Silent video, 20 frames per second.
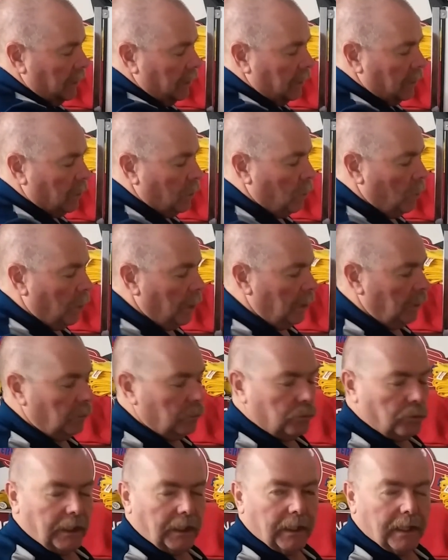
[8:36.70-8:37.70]
coil
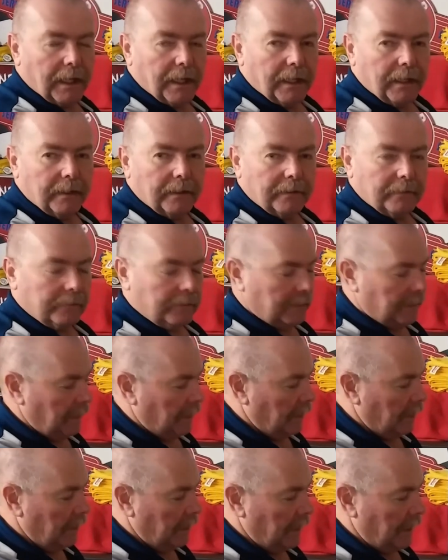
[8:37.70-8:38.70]
relay
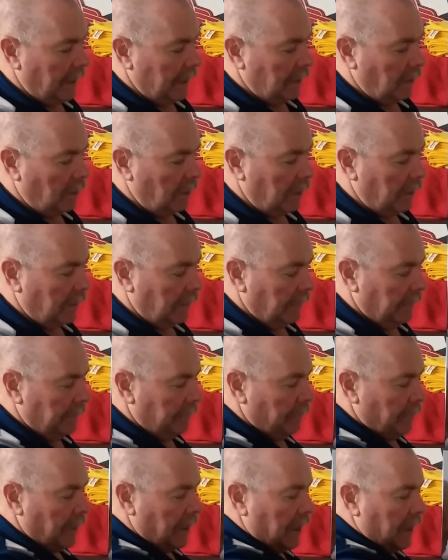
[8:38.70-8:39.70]
in the headlight
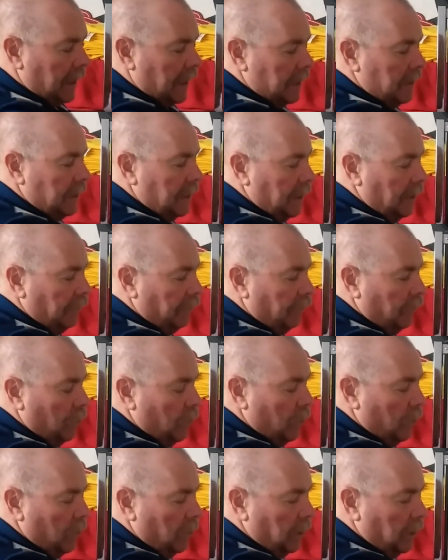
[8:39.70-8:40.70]
and
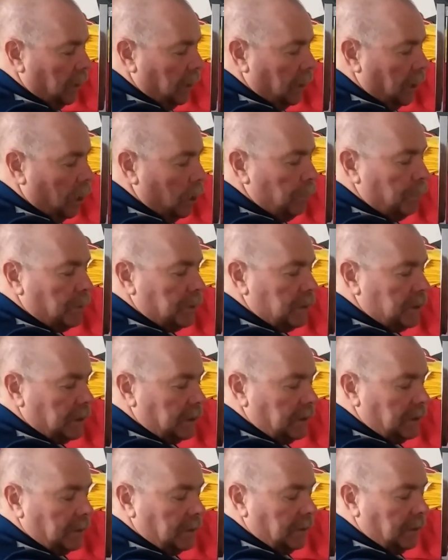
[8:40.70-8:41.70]
therefore opens
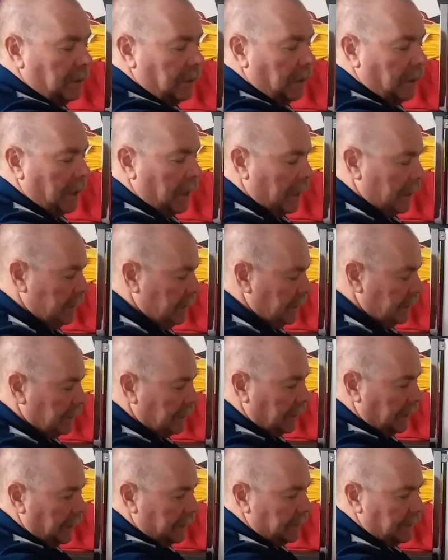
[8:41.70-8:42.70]
it and
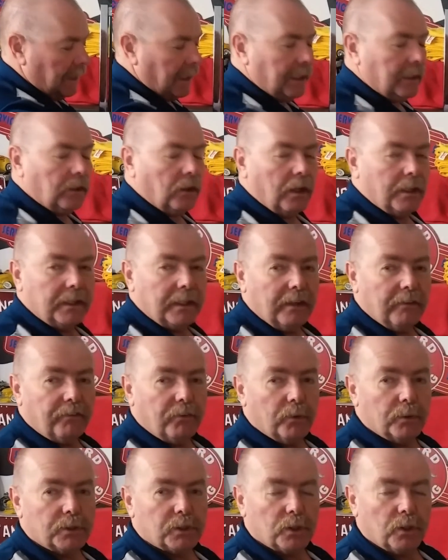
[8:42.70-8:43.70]
disconnects the headlight,
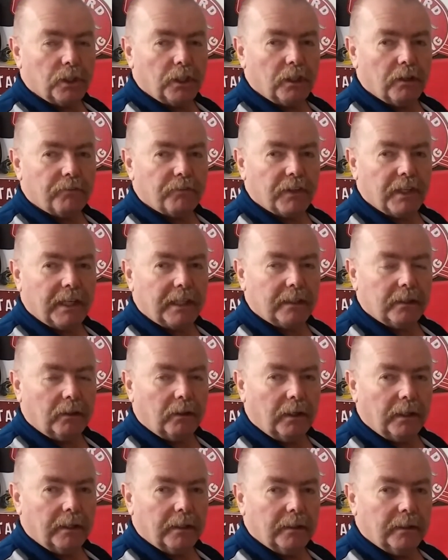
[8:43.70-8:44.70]
therefore turning off the
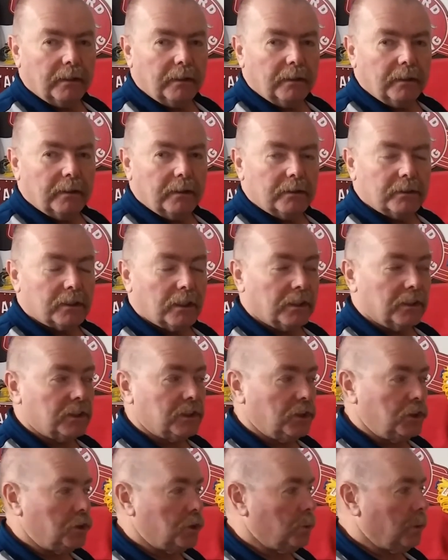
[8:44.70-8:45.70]
headlight. So the
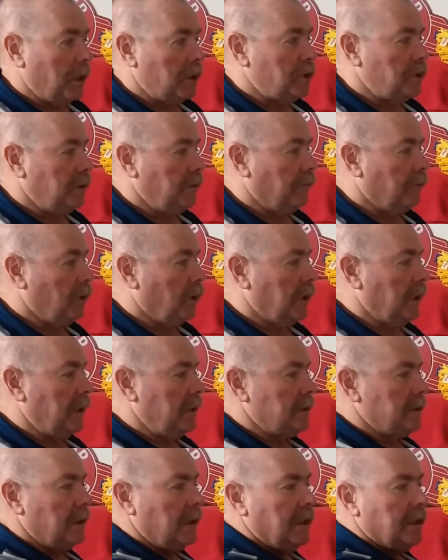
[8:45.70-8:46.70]
situation you've got
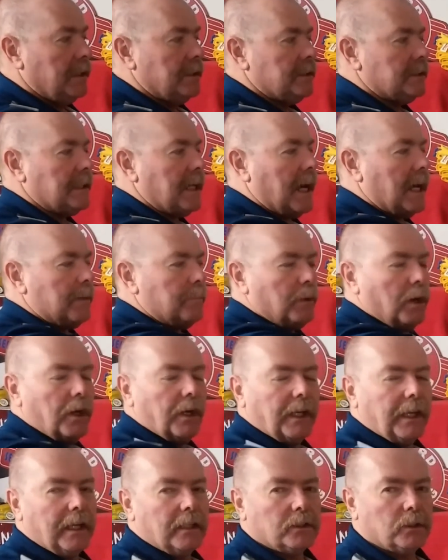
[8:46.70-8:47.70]
is starter motor
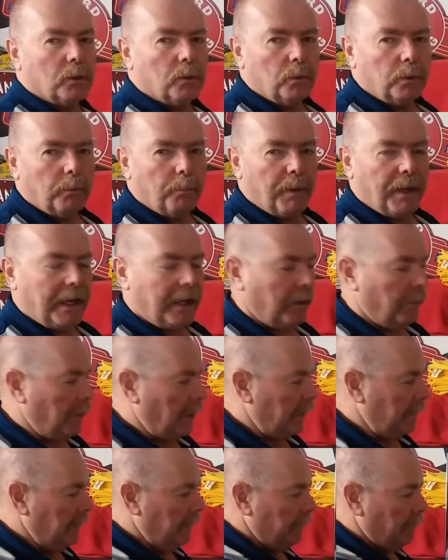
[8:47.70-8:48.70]
gets all the
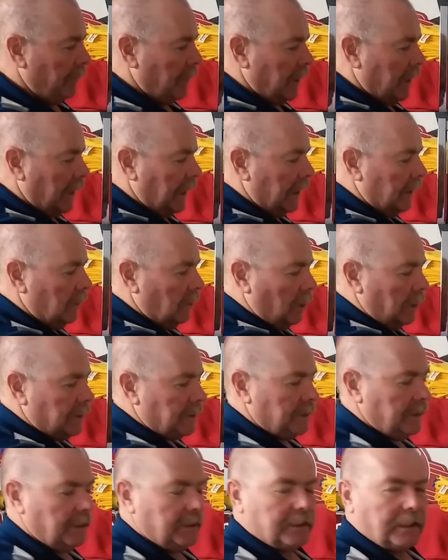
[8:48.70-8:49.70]
power, headlights
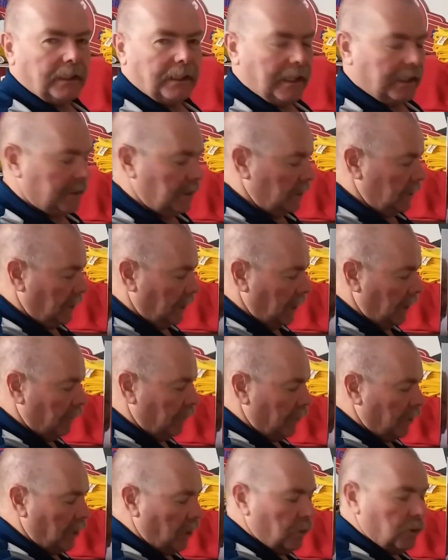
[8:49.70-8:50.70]
are disconnected
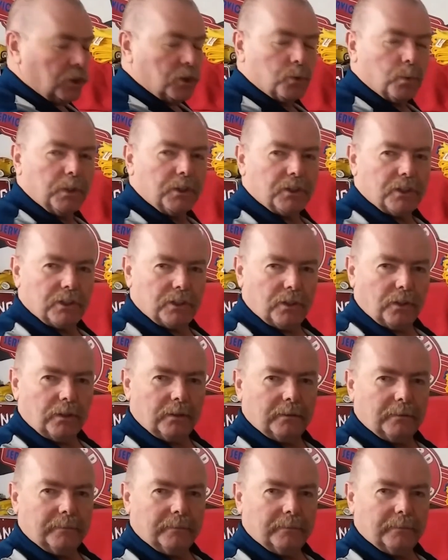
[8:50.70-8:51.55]
even though the switch is on.